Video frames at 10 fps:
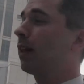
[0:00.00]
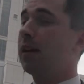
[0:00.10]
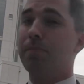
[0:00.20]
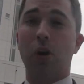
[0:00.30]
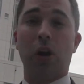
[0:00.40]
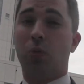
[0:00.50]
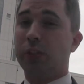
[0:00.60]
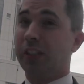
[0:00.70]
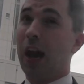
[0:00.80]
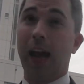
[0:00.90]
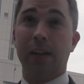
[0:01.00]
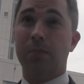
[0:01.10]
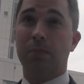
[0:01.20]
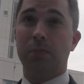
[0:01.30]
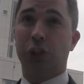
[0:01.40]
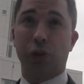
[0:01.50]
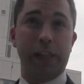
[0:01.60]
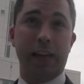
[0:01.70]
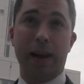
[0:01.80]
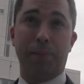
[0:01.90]
that Mark was not
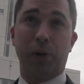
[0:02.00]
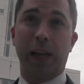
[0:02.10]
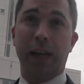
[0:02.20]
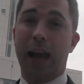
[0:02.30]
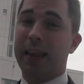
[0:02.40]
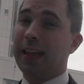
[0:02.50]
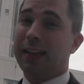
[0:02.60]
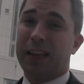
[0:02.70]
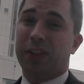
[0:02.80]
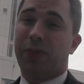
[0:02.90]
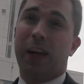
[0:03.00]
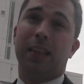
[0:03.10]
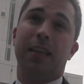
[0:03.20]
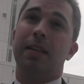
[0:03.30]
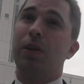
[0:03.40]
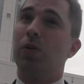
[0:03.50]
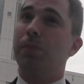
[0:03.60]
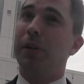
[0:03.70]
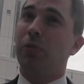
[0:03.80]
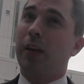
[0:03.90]
jury tampering, and they testified that he would
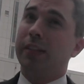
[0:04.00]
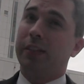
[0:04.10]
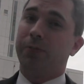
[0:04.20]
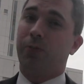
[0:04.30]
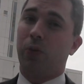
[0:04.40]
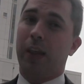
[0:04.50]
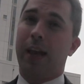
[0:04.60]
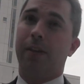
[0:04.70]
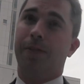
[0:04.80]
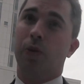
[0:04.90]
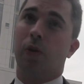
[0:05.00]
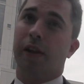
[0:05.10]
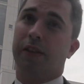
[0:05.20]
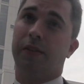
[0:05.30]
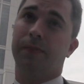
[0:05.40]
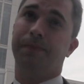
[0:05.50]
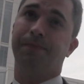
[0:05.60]
have been arrested for that if he was.